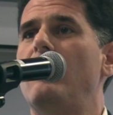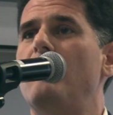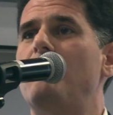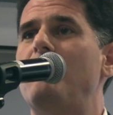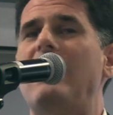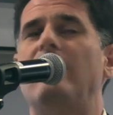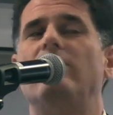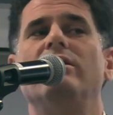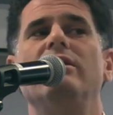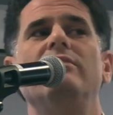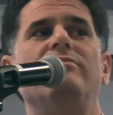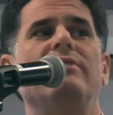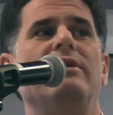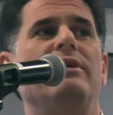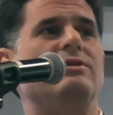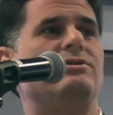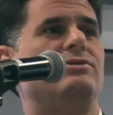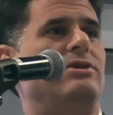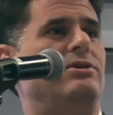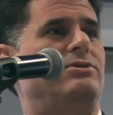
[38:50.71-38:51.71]
about
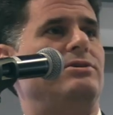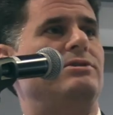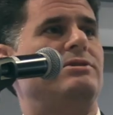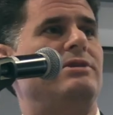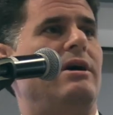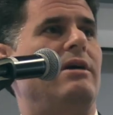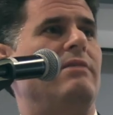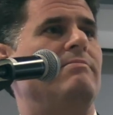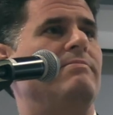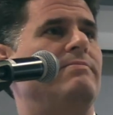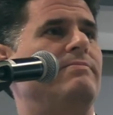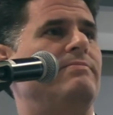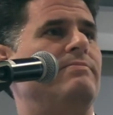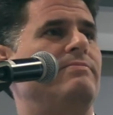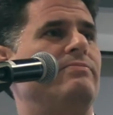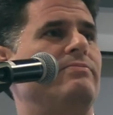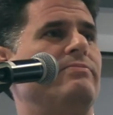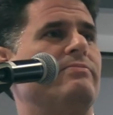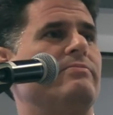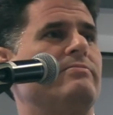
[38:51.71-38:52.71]
living at such a time.
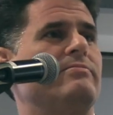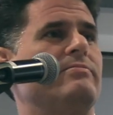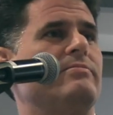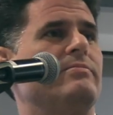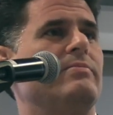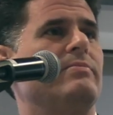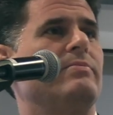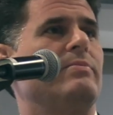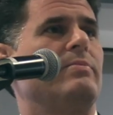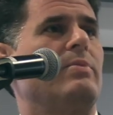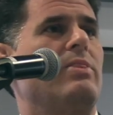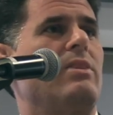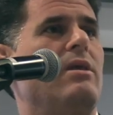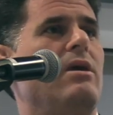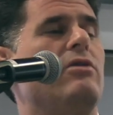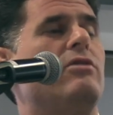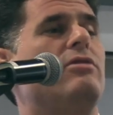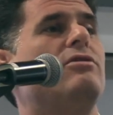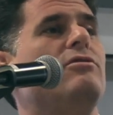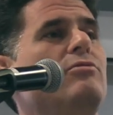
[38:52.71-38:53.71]

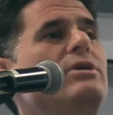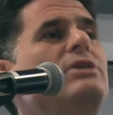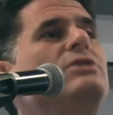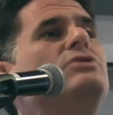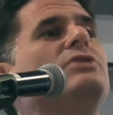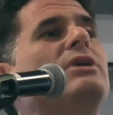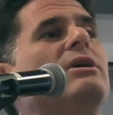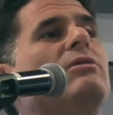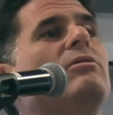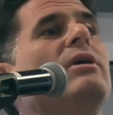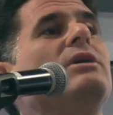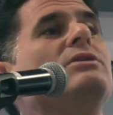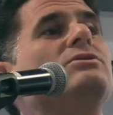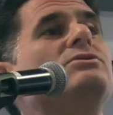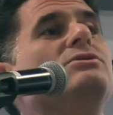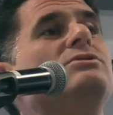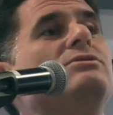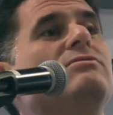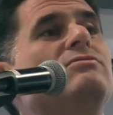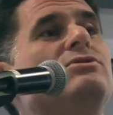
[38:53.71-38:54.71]
Three
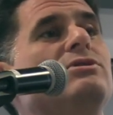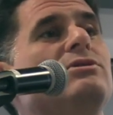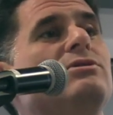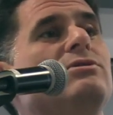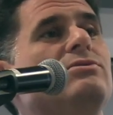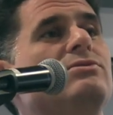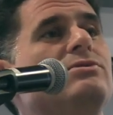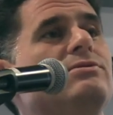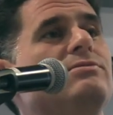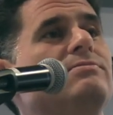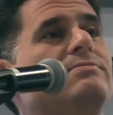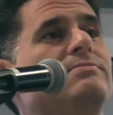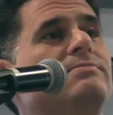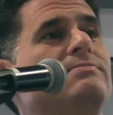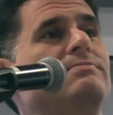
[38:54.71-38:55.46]
generations of Jews